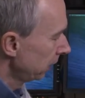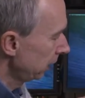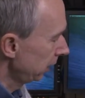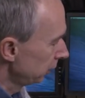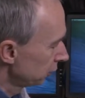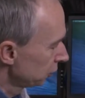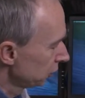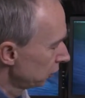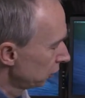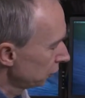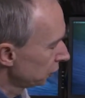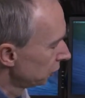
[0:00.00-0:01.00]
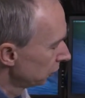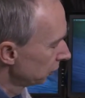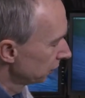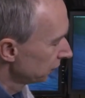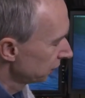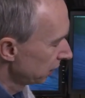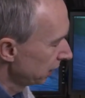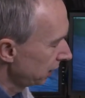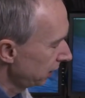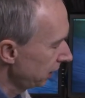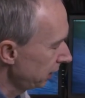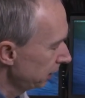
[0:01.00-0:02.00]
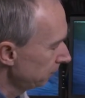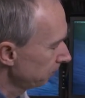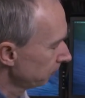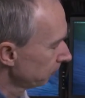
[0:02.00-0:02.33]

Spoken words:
in the slot on the side here.